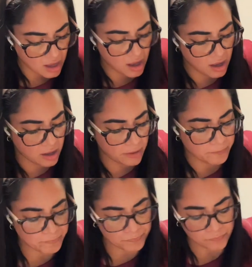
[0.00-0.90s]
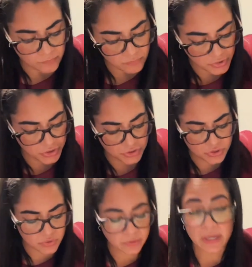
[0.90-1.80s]
But you just
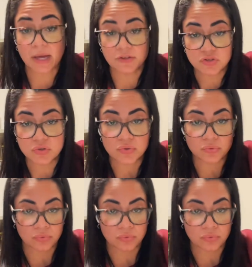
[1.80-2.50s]
only have to